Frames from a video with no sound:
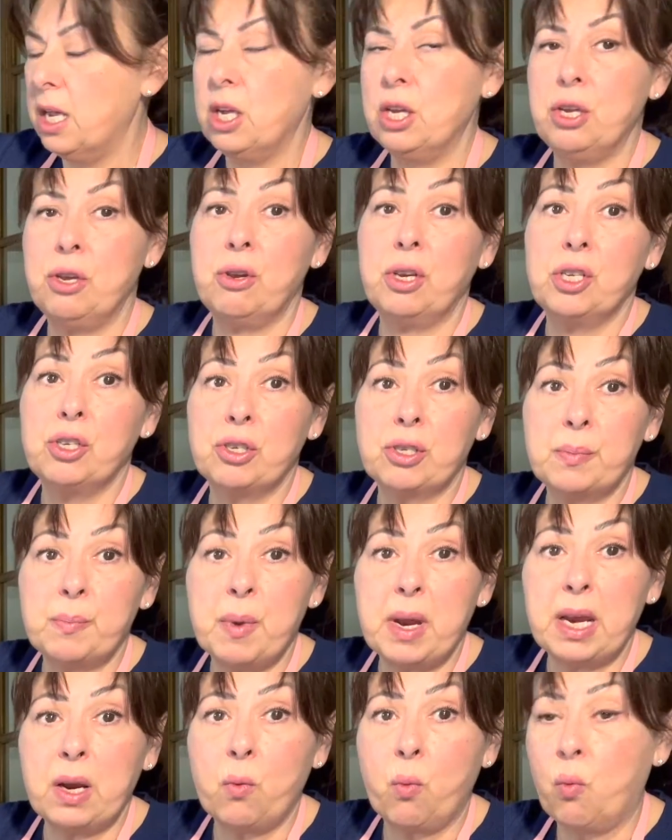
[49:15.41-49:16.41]
You can just
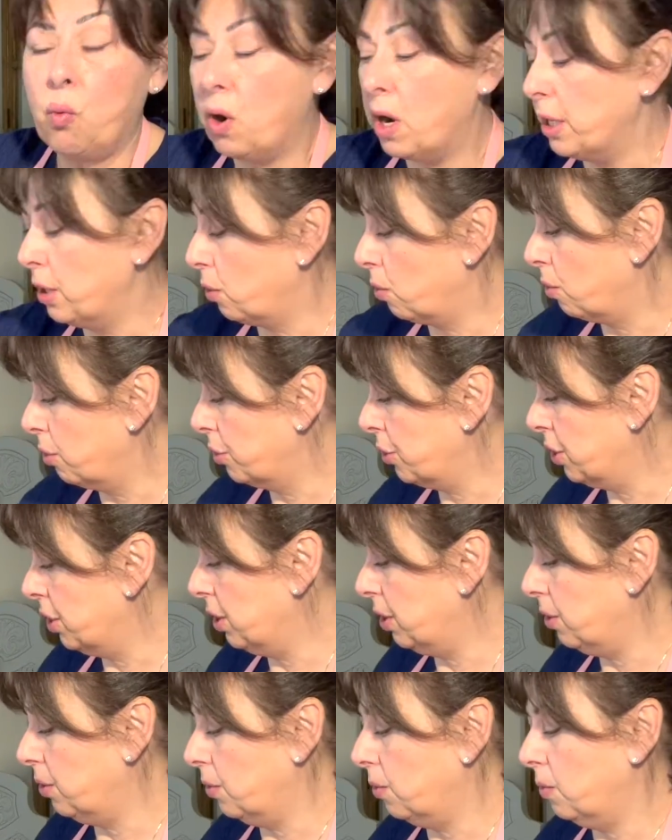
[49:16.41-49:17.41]
make 1 or
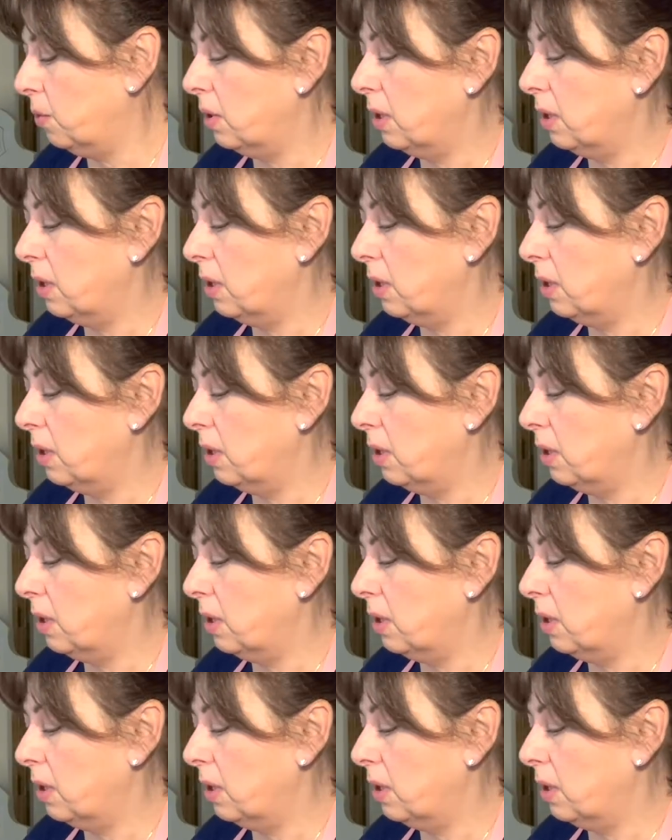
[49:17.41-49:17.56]
2